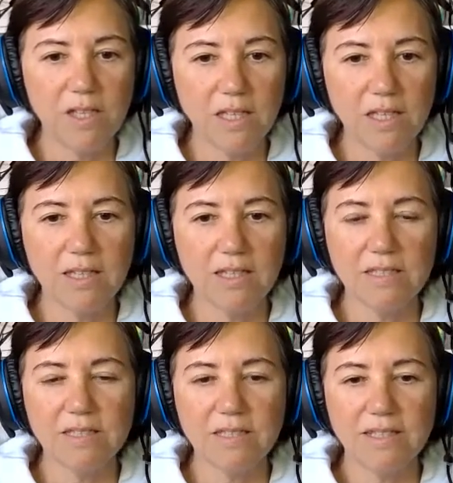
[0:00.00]
that my
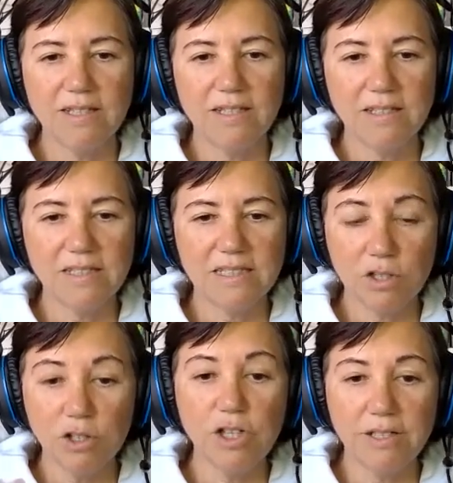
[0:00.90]
body is for me,
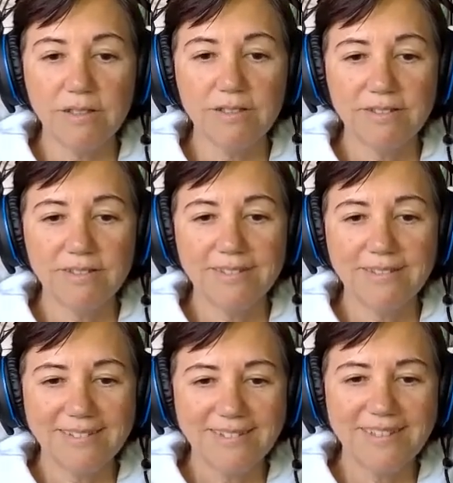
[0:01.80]
that is going to
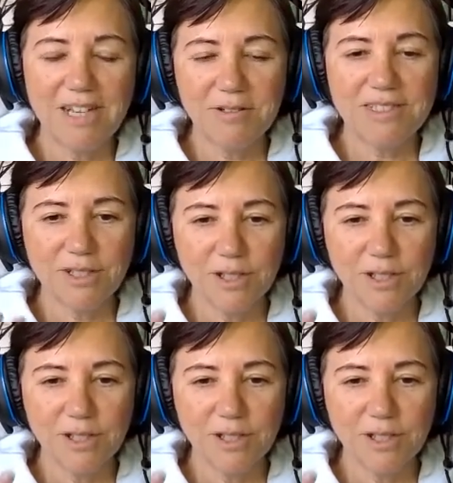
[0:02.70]
take care of me,